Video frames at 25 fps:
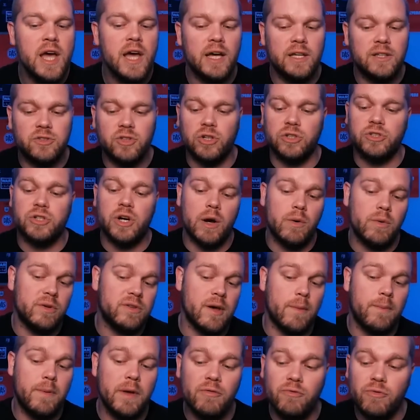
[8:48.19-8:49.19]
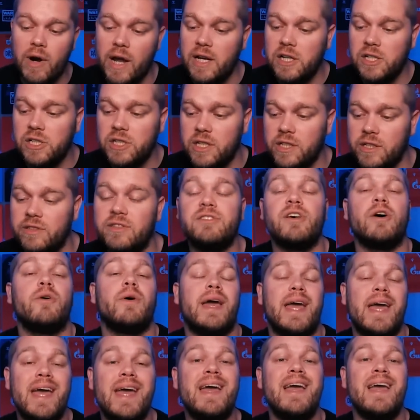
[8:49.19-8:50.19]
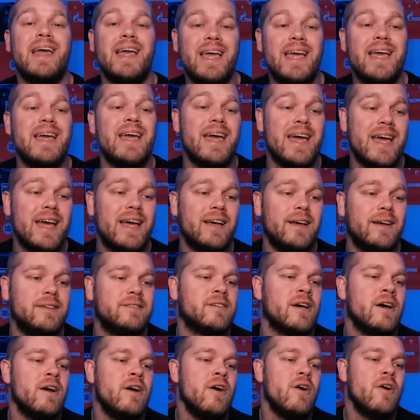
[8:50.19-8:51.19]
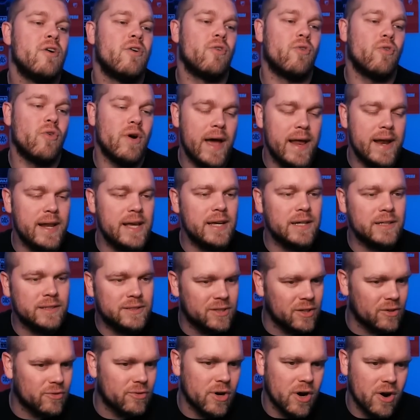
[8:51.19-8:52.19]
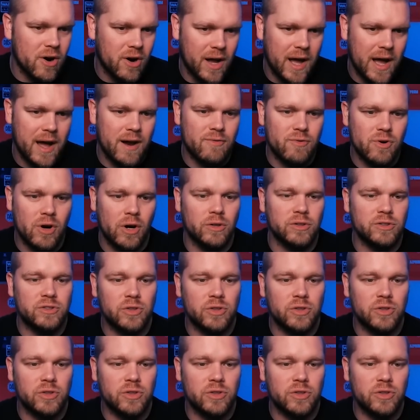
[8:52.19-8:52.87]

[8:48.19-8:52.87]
His contract was up at Rangers, so here he is, ready to rock and roll.